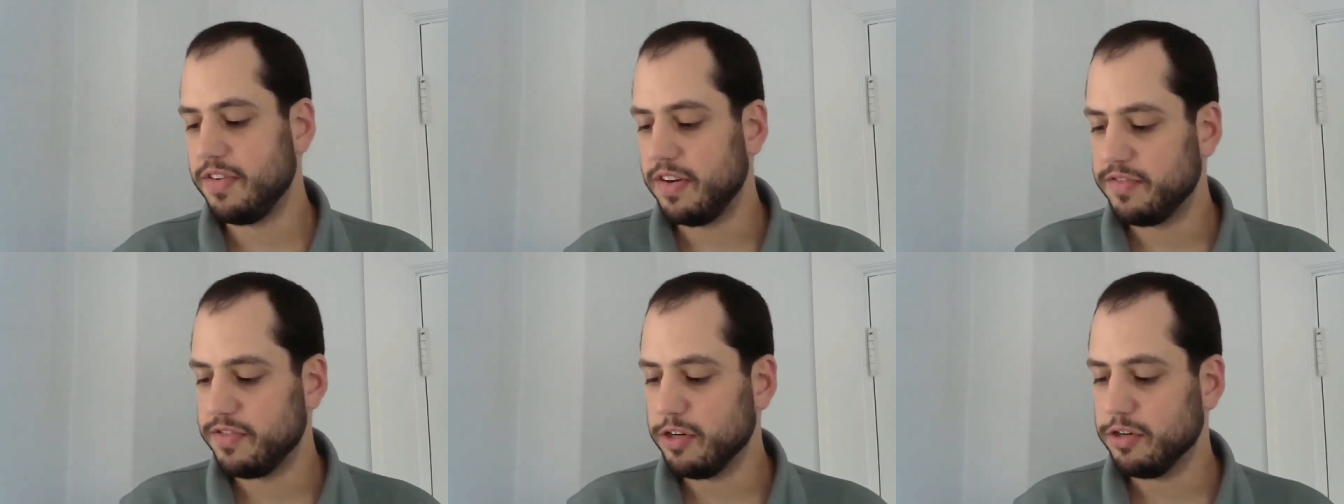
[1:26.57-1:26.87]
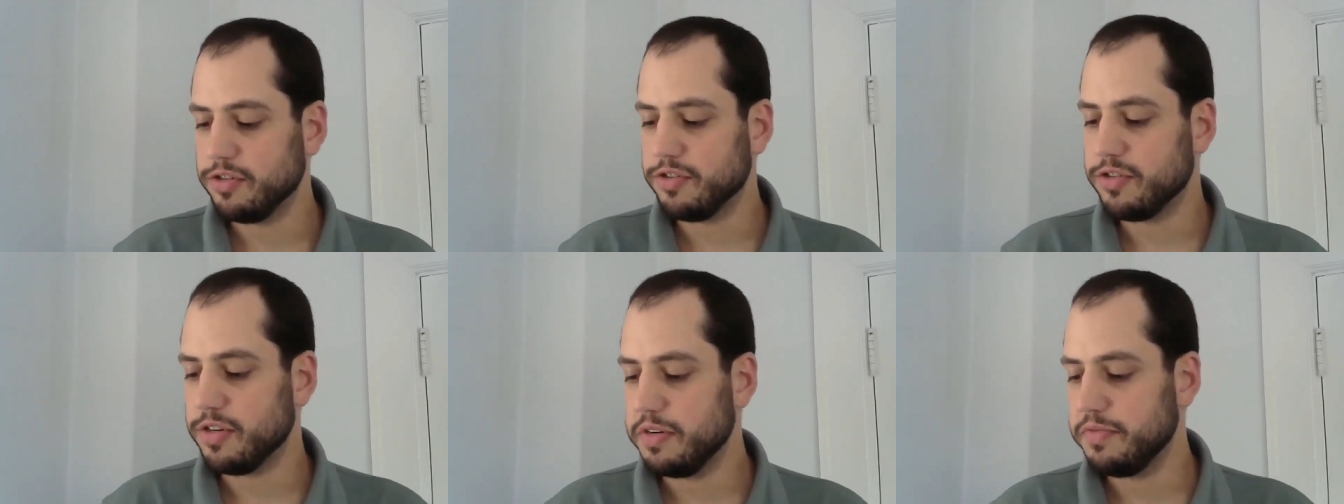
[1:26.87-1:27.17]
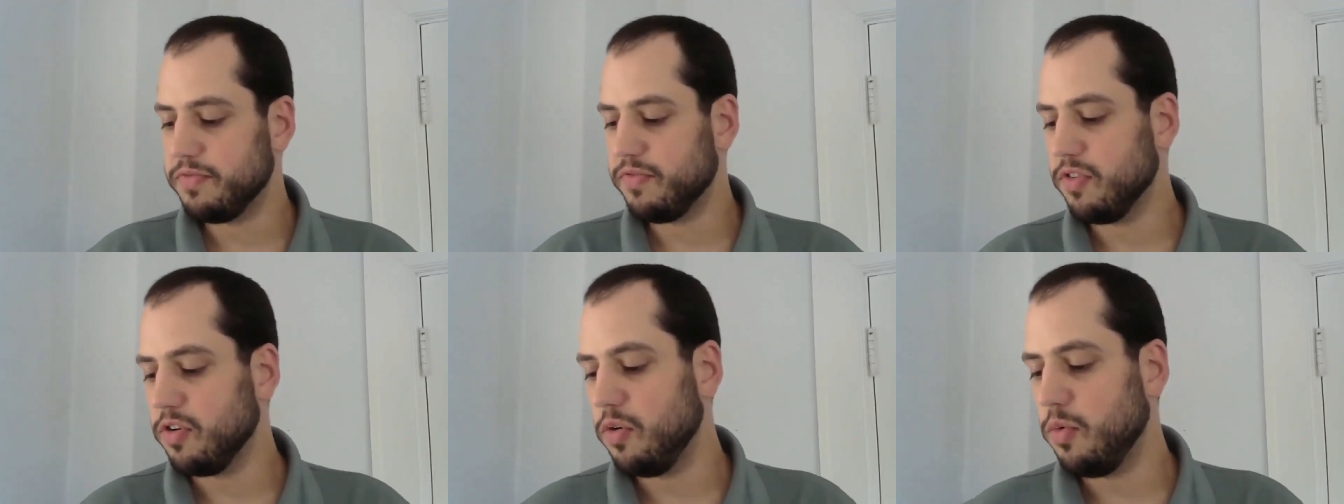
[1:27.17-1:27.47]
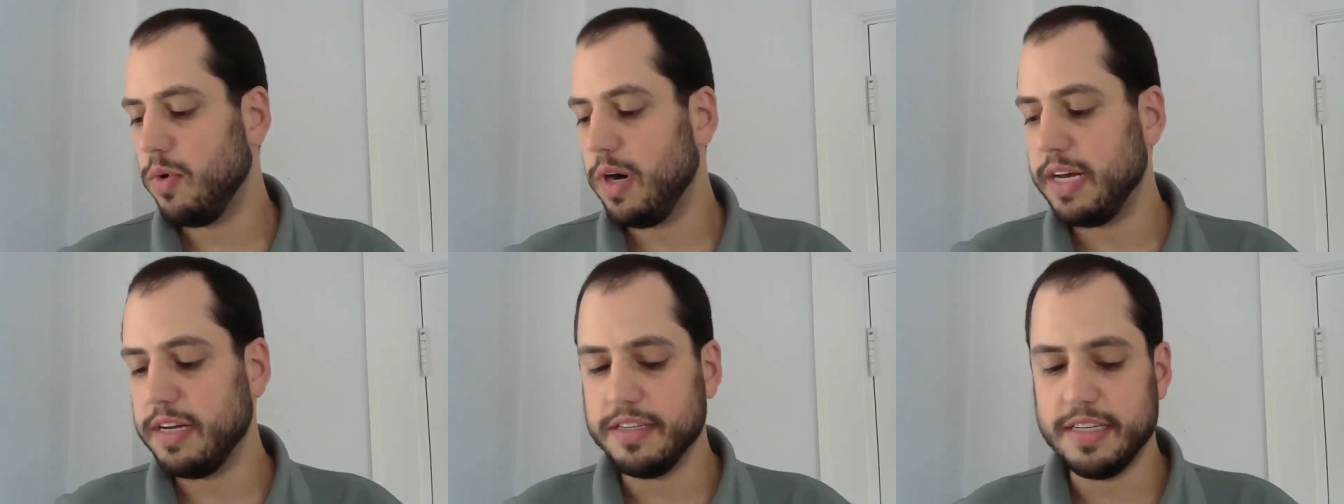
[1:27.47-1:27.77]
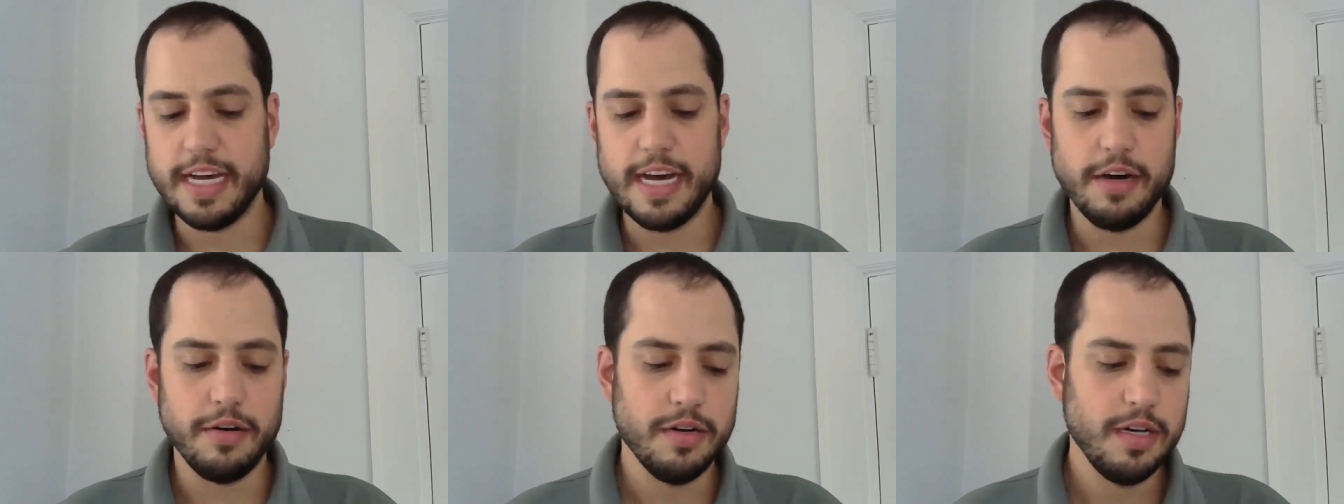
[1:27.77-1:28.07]
I've known Tripp for a while
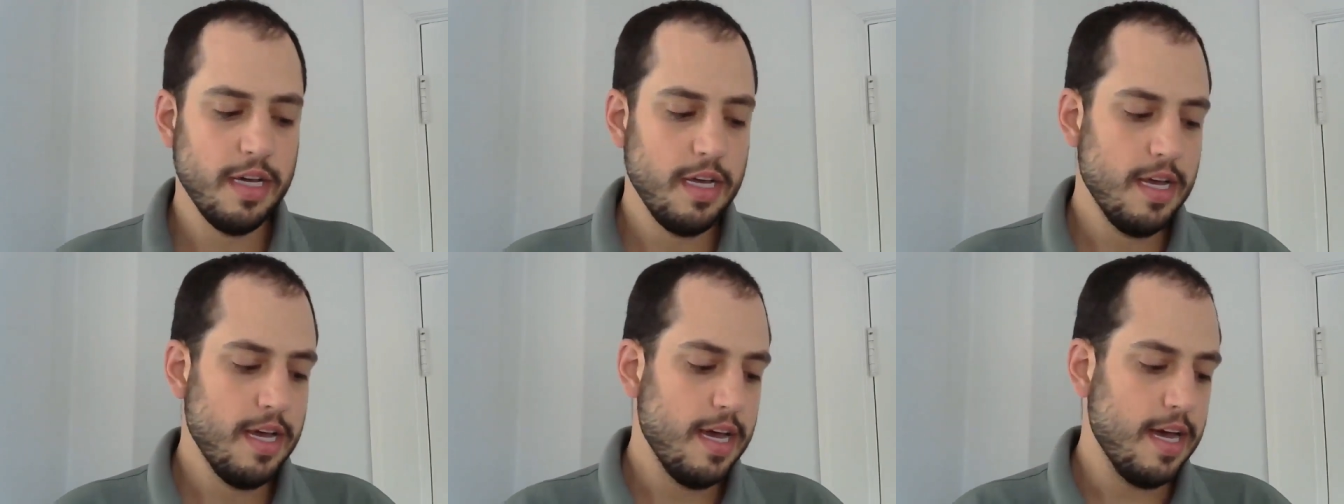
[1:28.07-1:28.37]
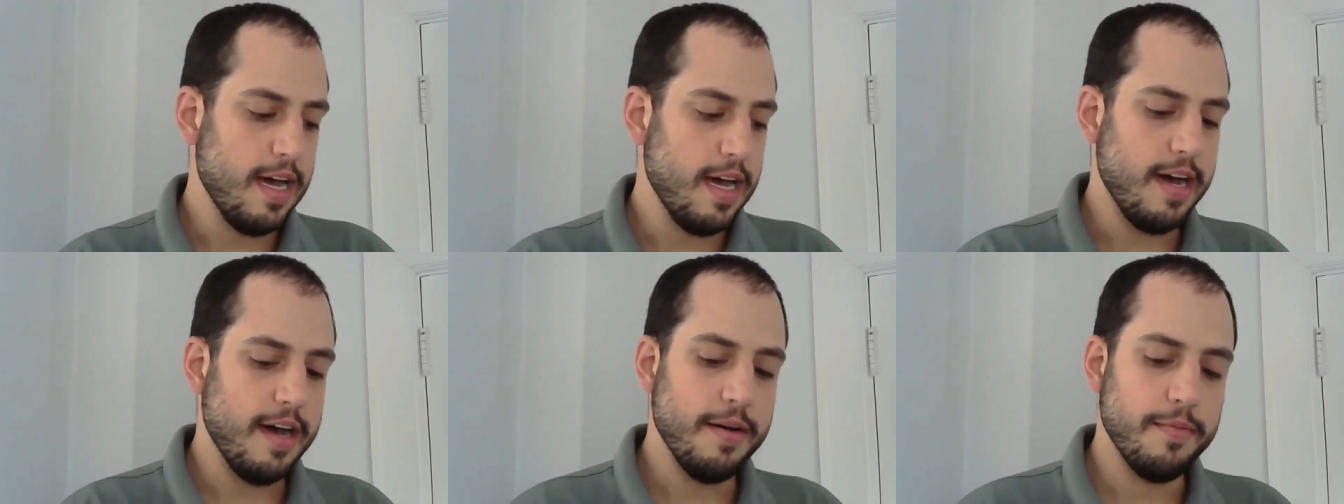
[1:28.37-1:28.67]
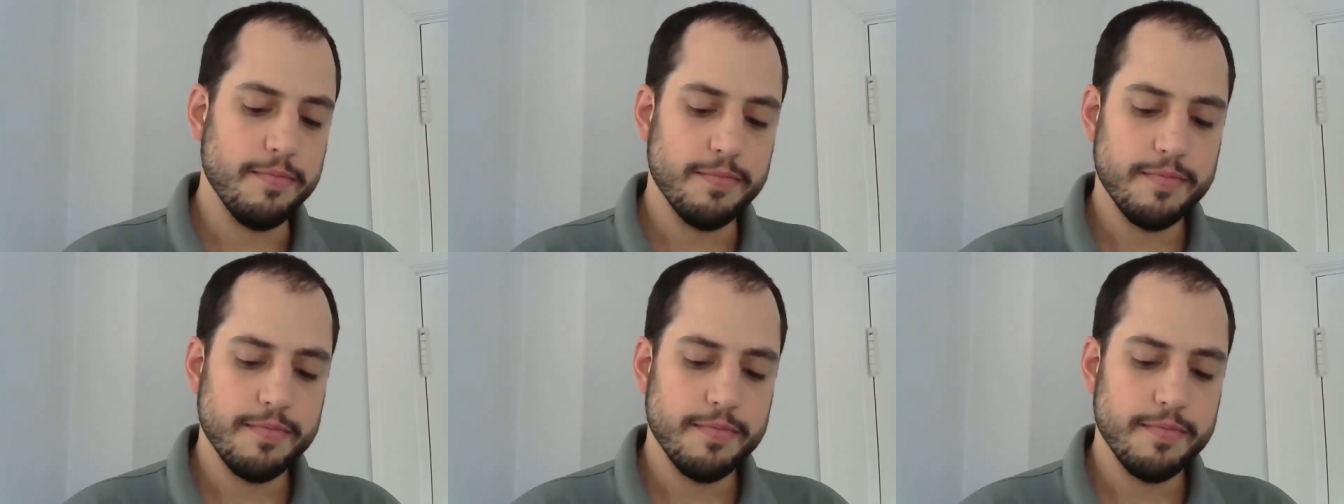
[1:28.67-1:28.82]
now, um,